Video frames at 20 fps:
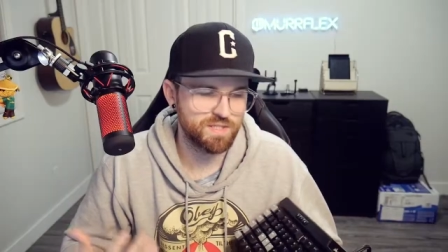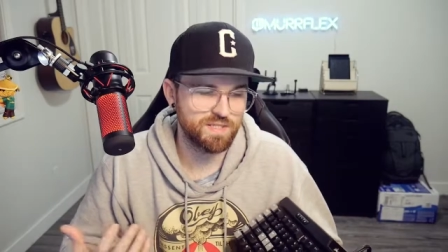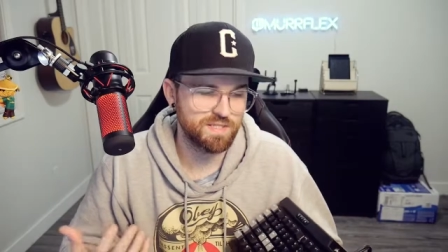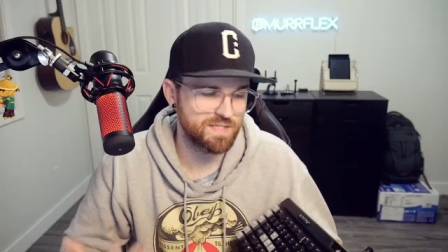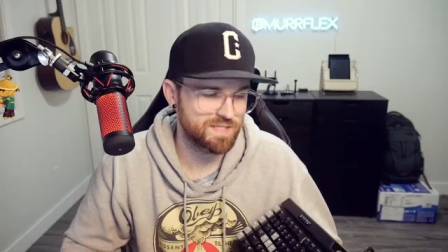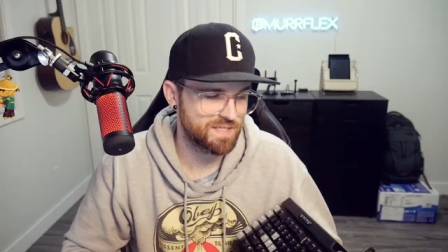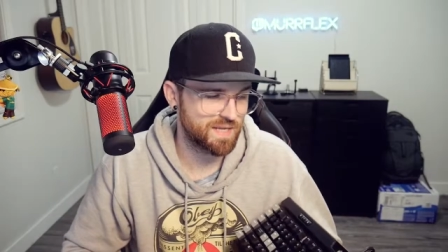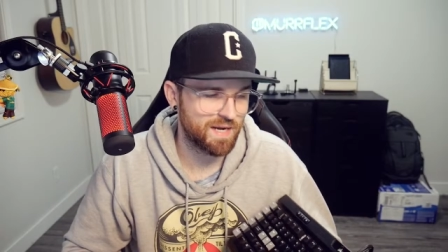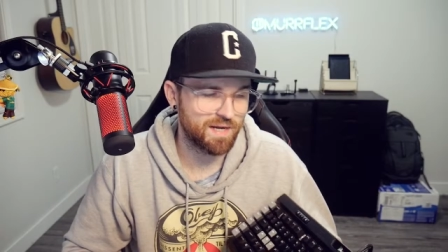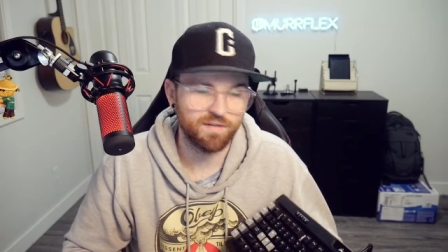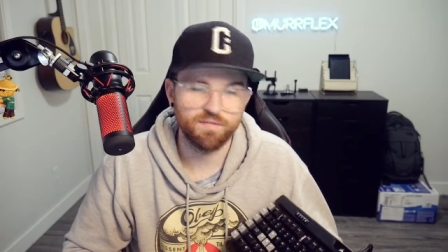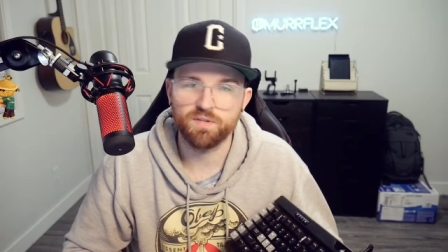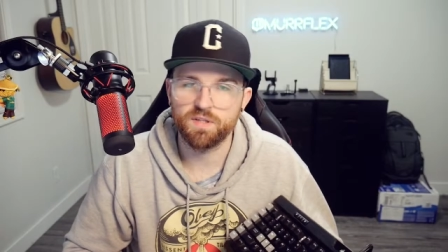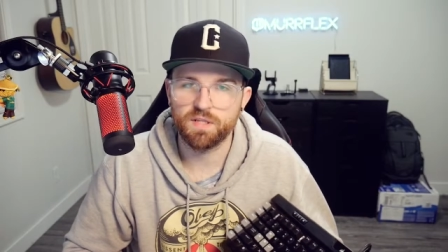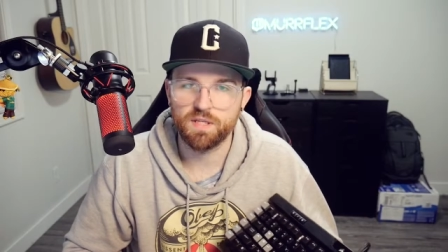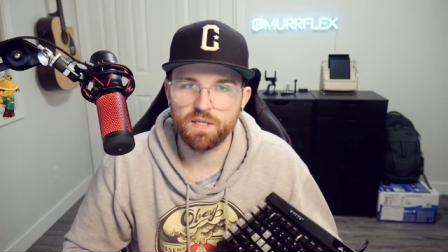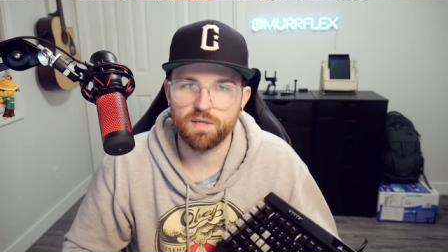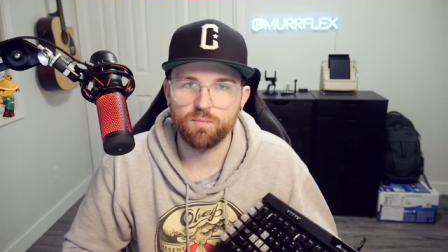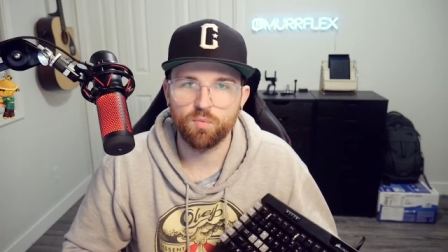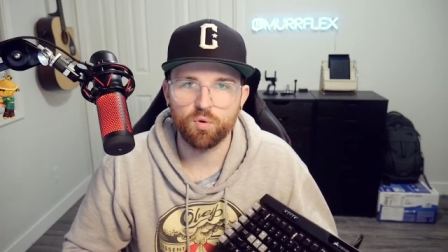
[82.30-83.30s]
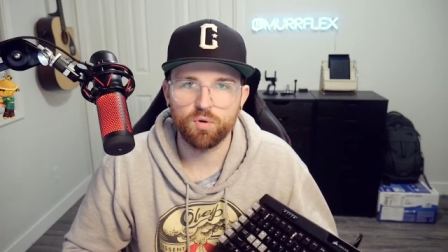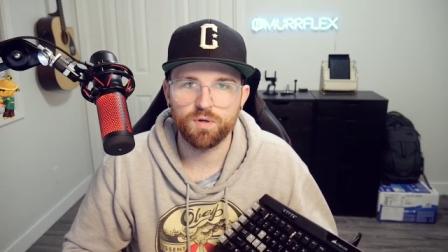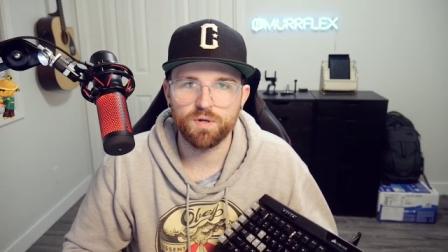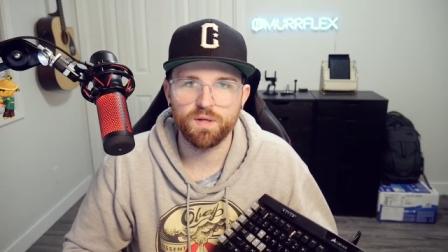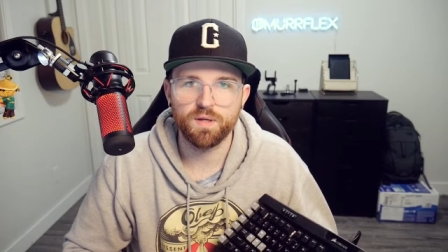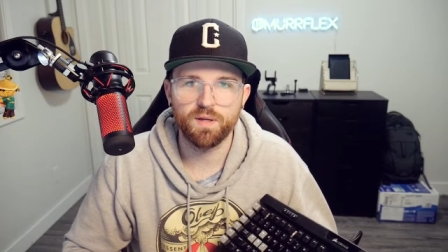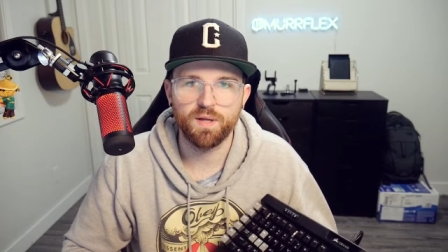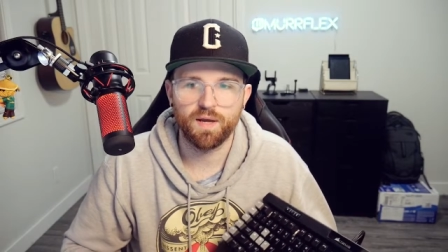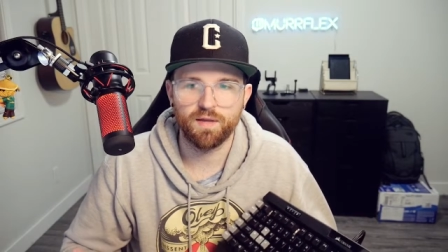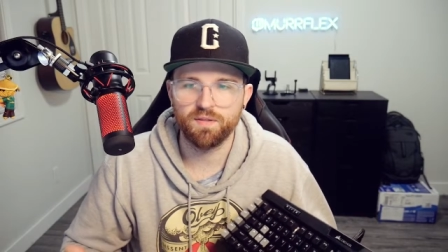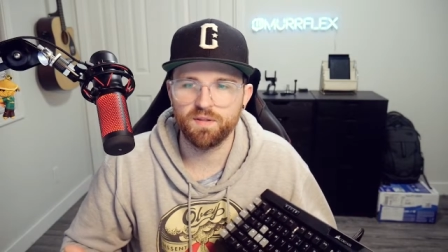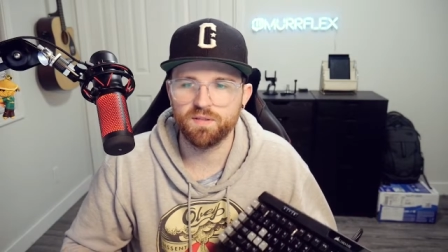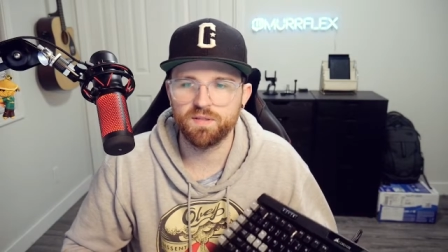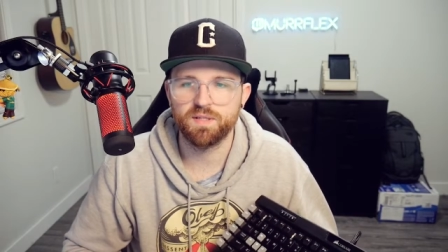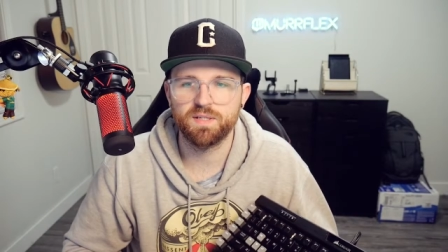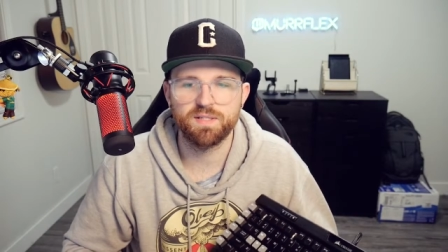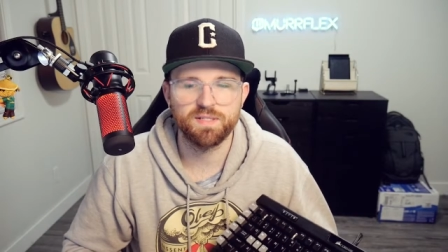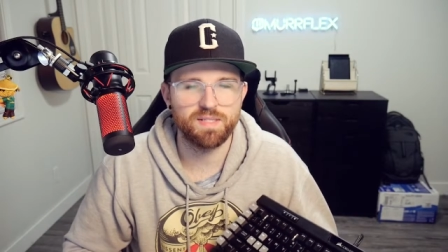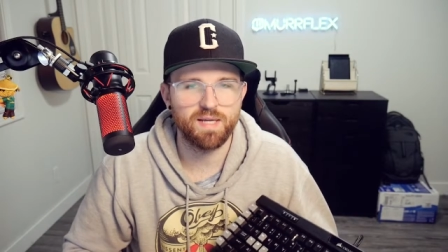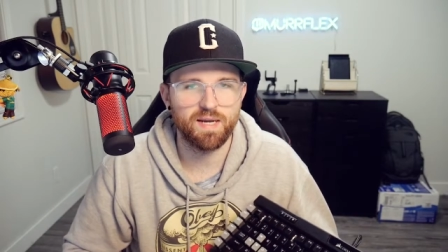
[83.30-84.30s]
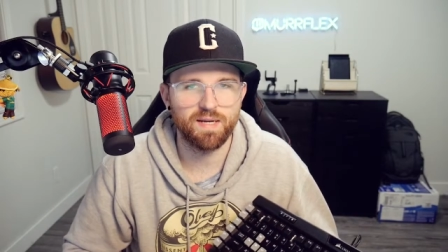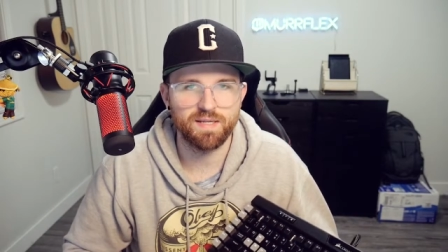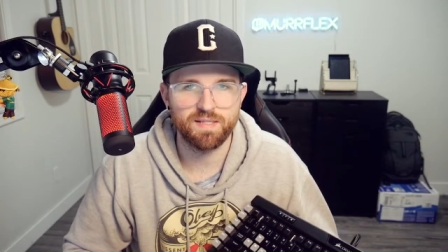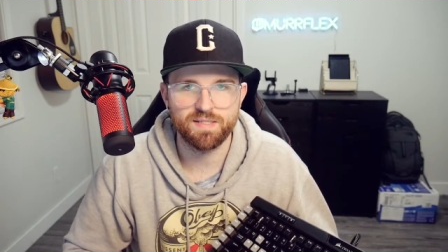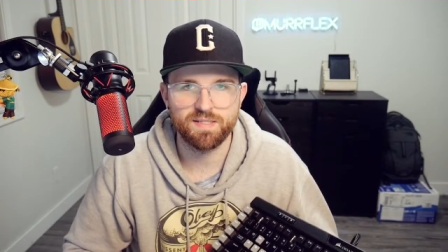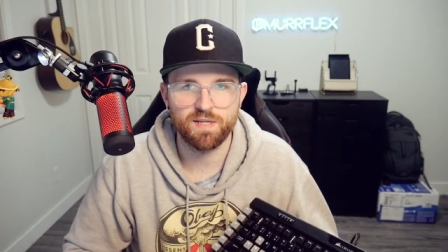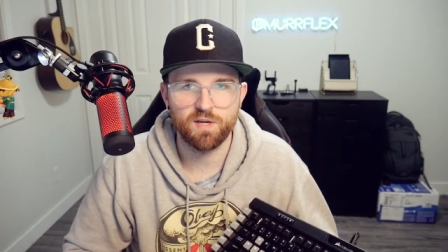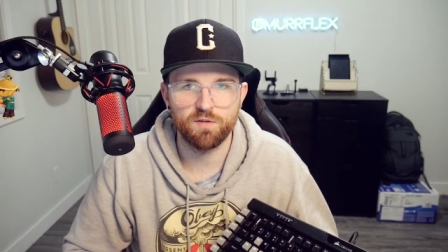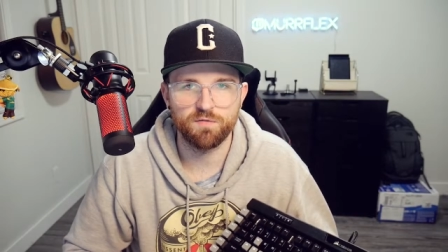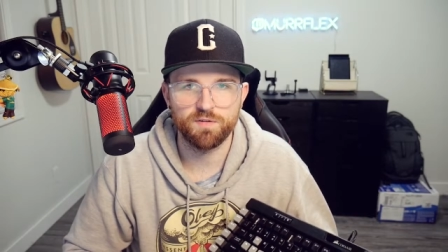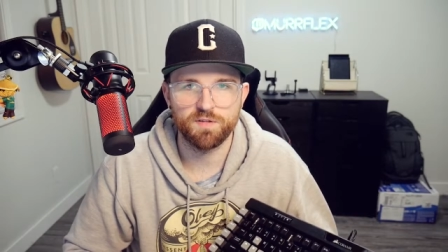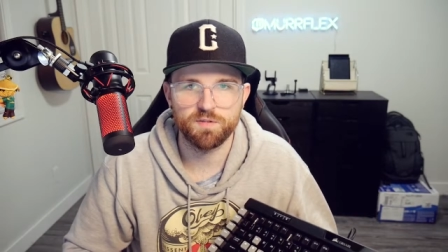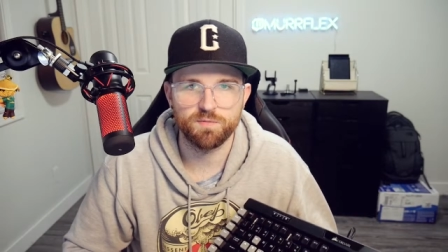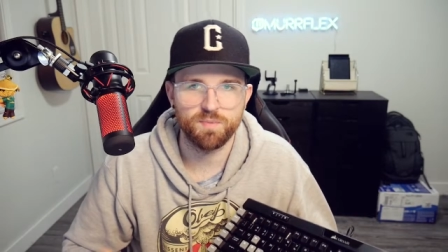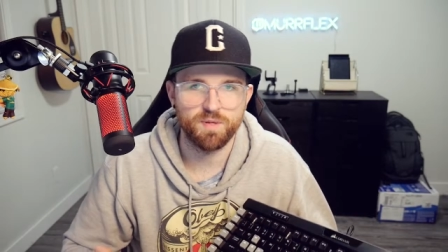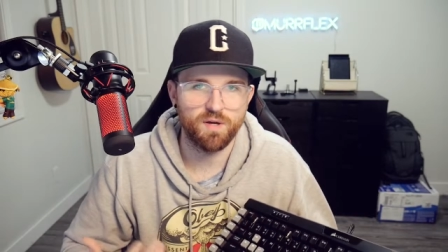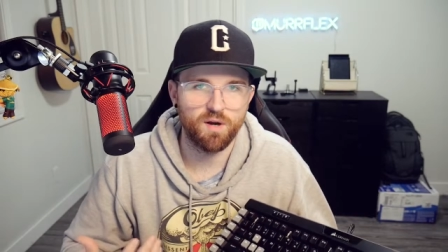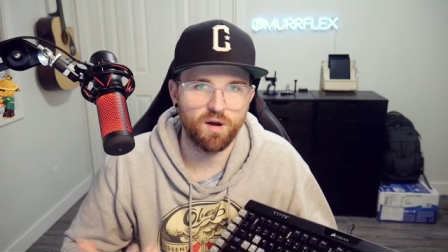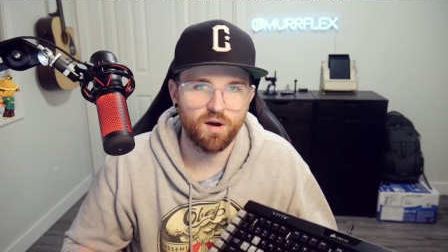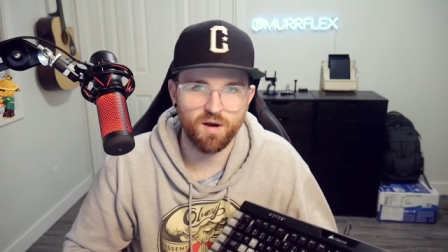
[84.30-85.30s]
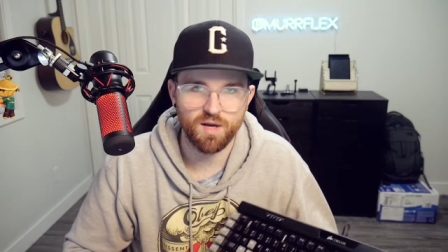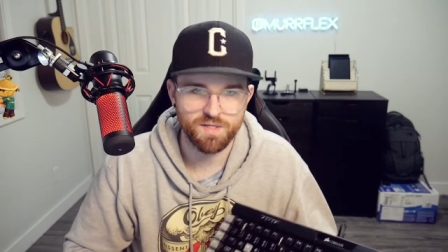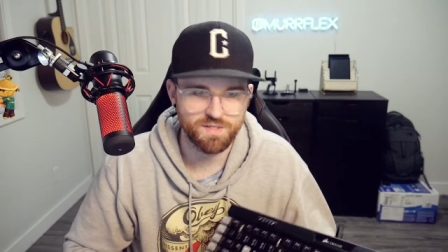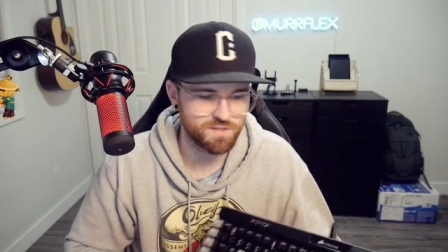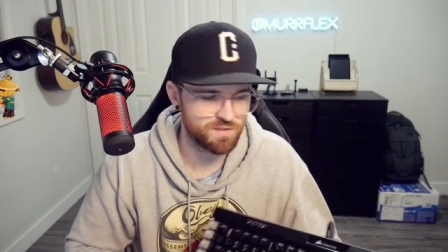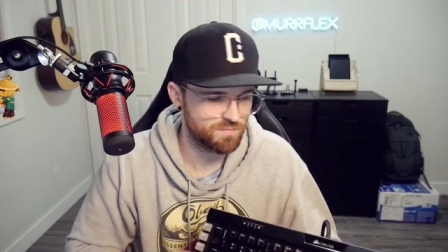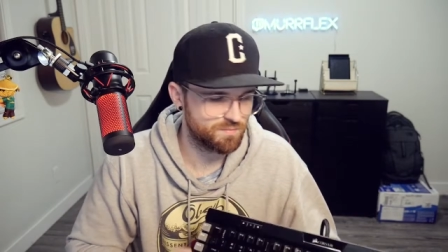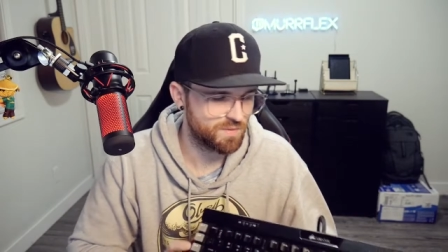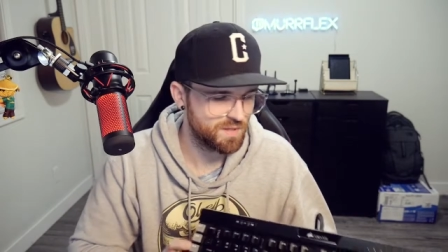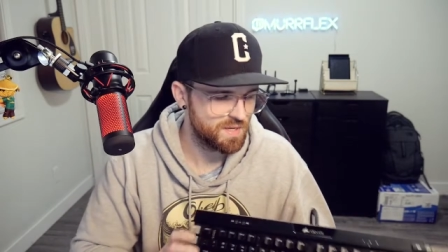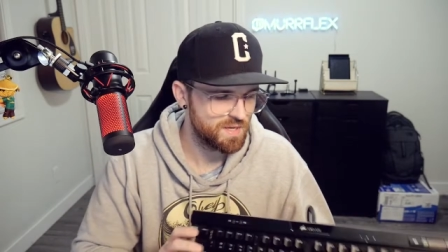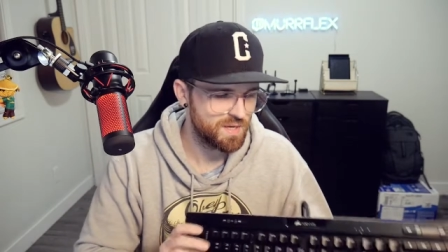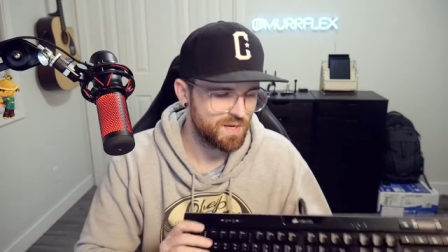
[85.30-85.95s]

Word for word: the design of the keyboard, I think the design itself has been awesome.